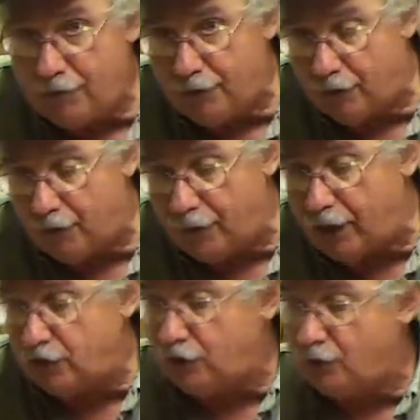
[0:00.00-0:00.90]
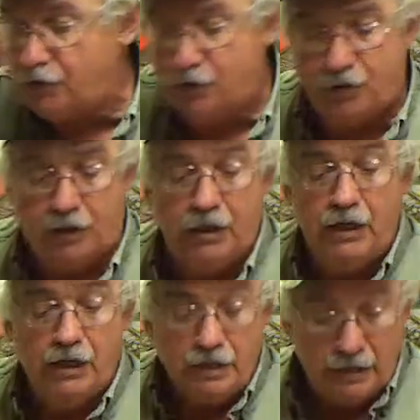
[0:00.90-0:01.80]
put on there so that you can
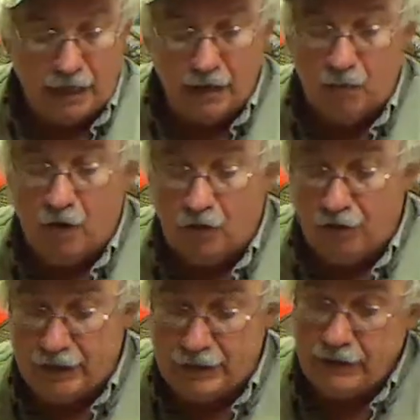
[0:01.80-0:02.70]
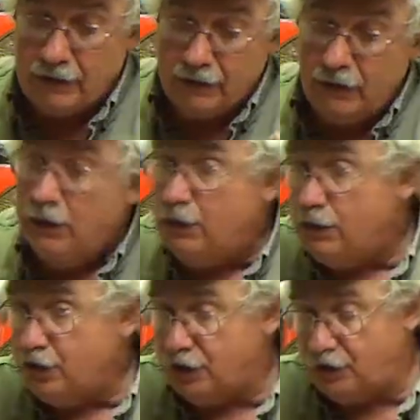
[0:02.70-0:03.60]
take them off easily,
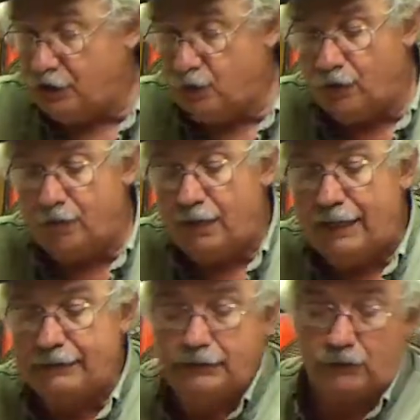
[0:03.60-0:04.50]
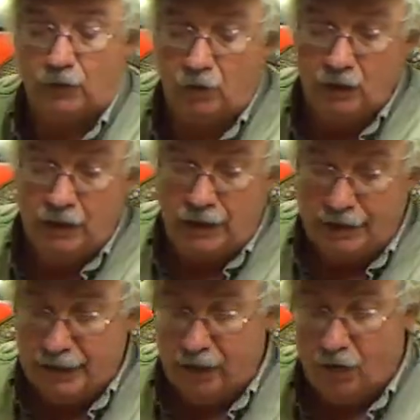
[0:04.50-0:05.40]
such as with a bicycle.
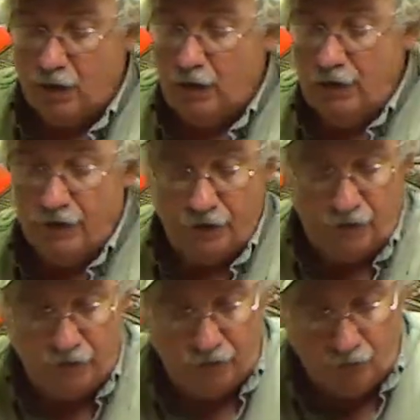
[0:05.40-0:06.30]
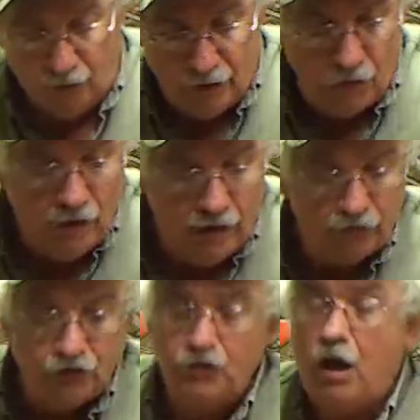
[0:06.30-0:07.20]
Now, we don't have
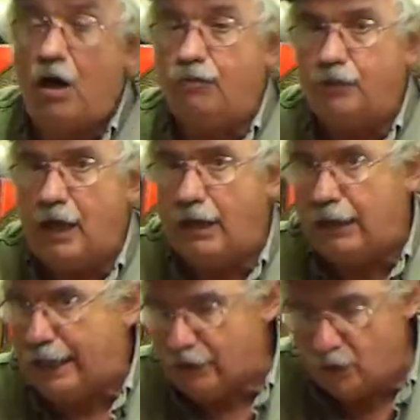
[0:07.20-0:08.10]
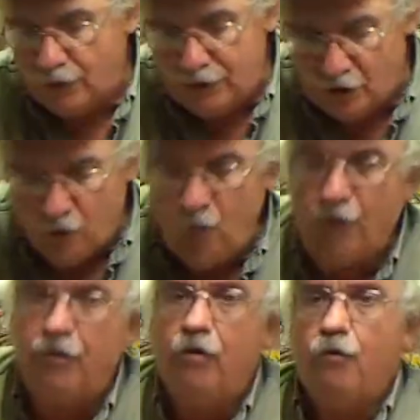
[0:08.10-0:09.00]
stops like as we do
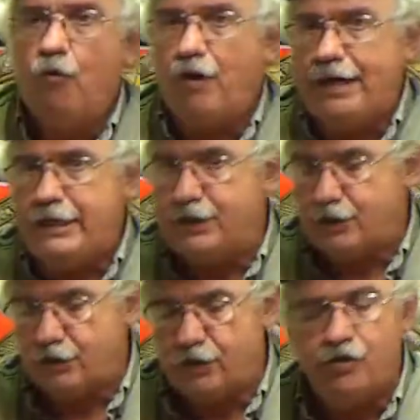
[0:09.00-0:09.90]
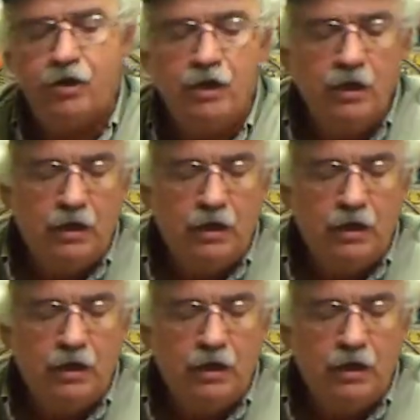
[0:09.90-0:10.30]
with racers.